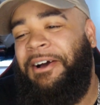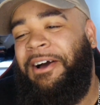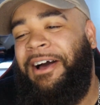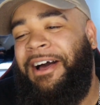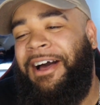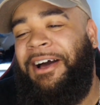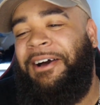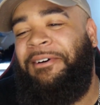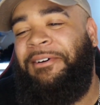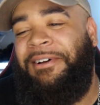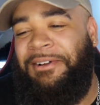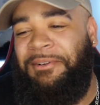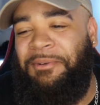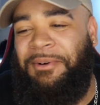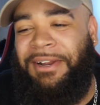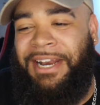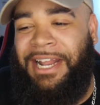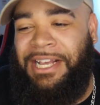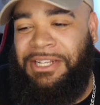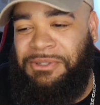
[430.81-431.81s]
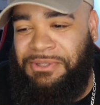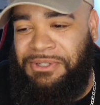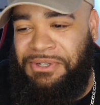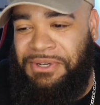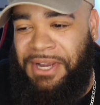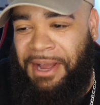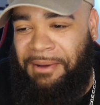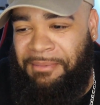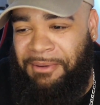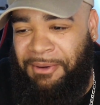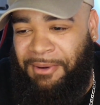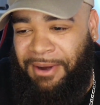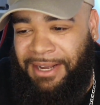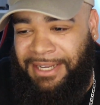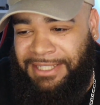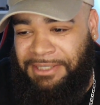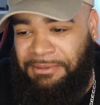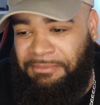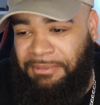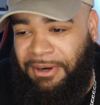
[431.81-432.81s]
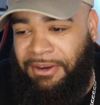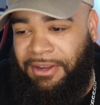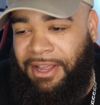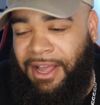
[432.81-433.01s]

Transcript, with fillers: Oh, well, what next? What you got me watching, bro?